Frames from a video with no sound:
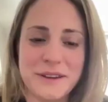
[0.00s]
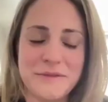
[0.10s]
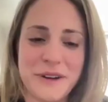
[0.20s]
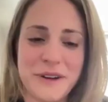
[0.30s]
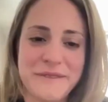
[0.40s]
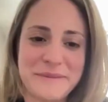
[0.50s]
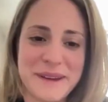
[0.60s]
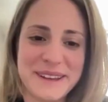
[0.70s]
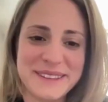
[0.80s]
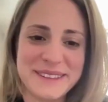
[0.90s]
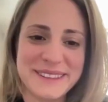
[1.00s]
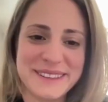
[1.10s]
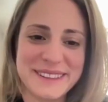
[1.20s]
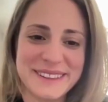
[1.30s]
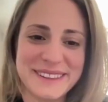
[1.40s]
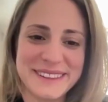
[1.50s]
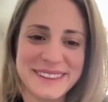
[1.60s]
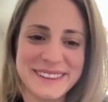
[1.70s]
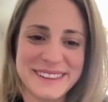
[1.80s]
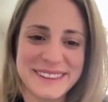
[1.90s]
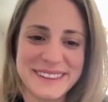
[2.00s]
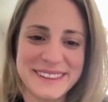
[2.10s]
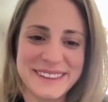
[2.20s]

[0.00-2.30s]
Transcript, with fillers: Thank you for having me. It's like you're no